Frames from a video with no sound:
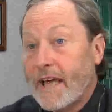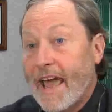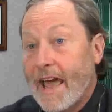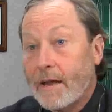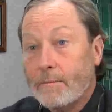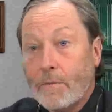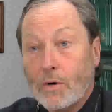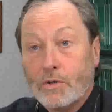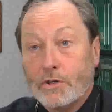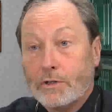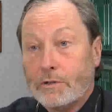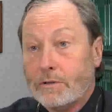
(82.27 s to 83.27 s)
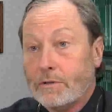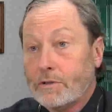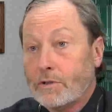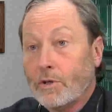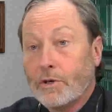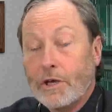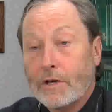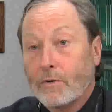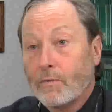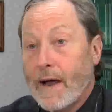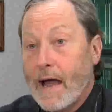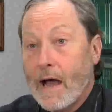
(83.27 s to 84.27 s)
hand motions, looking
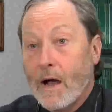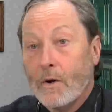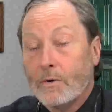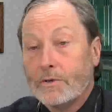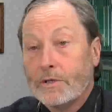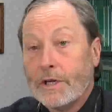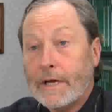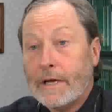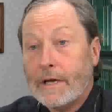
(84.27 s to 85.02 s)
around,